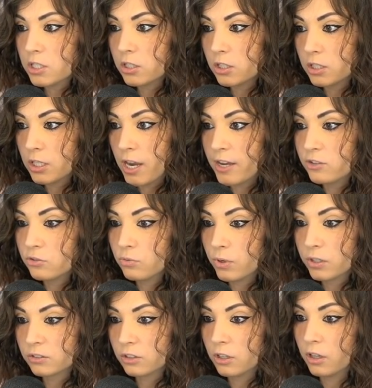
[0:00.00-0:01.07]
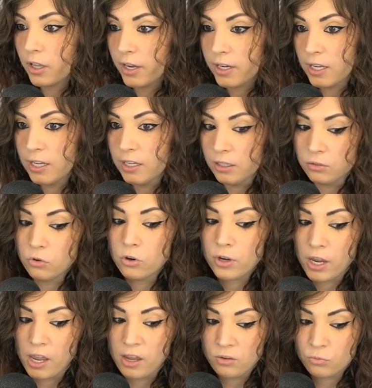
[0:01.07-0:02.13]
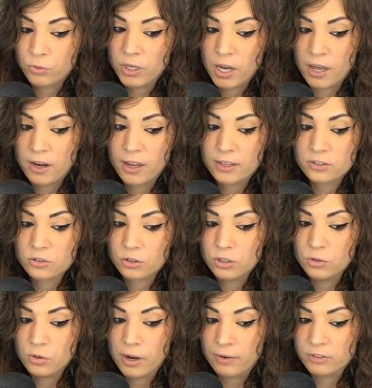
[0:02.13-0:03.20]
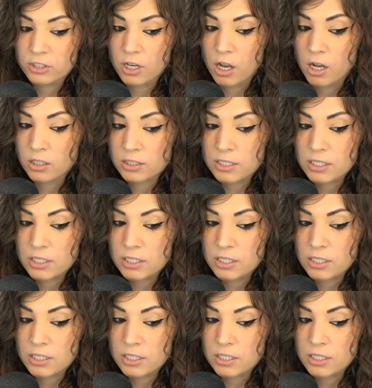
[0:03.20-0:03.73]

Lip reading: So the guys who work there are like, hey, okay, we got to escort you and have a talk.